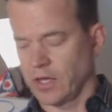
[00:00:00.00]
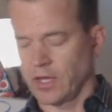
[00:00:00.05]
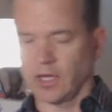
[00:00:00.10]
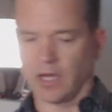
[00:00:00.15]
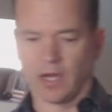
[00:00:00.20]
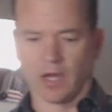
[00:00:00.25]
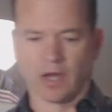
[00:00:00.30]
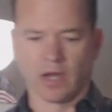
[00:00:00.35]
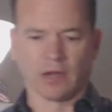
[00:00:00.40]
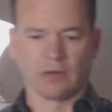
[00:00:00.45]

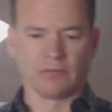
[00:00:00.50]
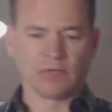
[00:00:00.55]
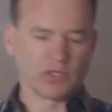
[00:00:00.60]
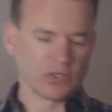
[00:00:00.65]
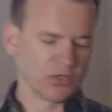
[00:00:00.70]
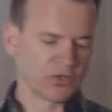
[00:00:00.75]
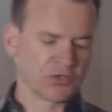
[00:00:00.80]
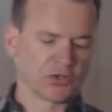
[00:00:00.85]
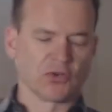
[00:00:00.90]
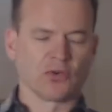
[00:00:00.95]
You can
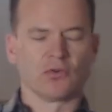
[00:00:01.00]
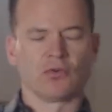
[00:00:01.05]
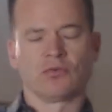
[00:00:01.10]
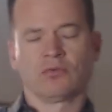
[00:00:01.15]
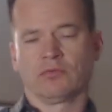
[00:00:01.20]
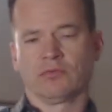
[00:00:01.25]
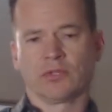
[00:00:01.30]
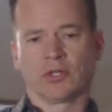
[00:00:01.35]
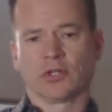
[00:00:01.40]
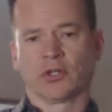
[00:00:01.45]
show
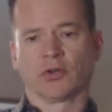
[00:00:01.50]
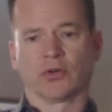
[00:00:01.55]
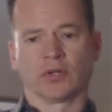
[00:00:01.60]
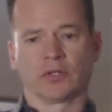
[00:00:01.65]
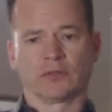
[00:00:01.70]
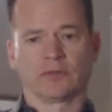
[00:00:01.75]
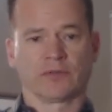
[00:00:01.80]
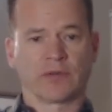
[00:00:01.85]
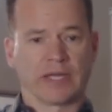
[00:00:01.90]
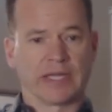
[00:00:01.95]
the
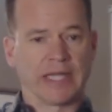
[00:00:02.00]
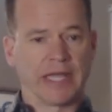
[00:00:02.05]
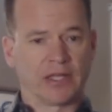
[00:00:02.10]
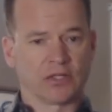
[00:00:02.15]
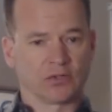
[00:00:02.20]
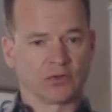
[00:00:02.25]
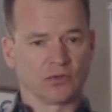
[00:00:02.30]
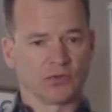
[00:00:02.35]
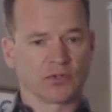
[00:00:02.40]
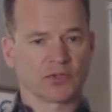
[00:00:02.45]
current
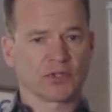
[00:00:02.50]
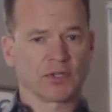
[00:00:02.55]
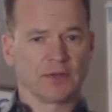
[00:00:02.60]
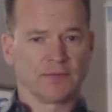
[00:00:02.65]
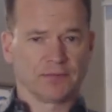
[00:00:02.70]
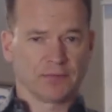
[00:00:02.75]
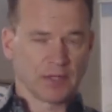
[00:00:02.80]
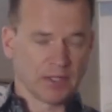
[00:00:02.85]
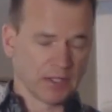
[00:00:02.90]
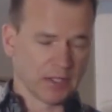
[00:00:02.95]
financials,
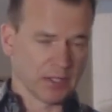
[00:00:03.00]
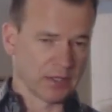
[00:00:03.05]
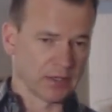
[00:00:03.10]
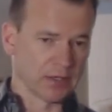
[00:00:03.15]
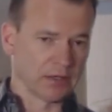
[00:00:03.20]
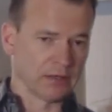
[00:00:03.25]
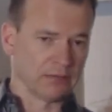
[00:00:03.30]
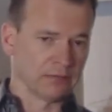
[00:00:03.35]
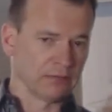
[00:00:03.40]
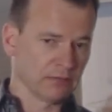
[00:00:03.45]

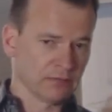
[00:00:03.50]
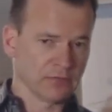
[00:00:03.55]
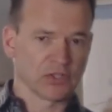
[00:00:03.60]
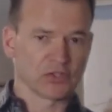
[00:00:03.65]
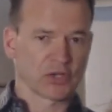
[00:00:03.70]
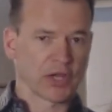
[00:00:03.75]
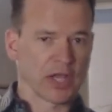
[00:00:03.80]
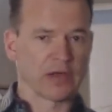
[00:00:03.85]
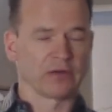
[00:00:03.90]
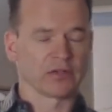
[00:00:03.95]
the
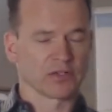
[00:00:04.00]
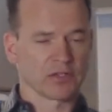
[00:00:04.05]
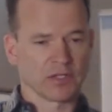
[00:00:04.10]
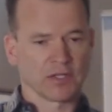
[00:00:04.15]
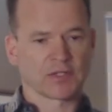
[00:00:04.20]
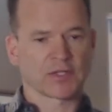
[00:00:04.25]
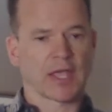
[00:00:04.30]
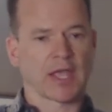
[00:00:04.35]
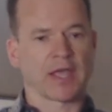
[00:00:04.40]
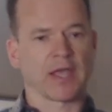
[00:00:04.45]
challenge that
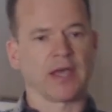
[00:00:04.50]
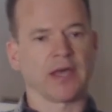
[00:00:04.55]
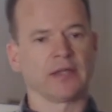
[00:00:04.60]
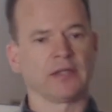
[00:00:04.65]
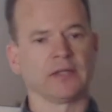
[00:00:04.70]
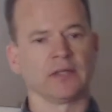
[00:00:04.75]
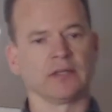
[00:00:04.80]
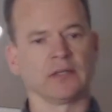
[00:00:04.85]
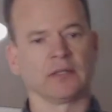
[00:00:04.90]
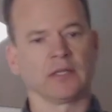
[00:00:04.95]
it's had,
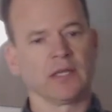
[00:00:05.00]
and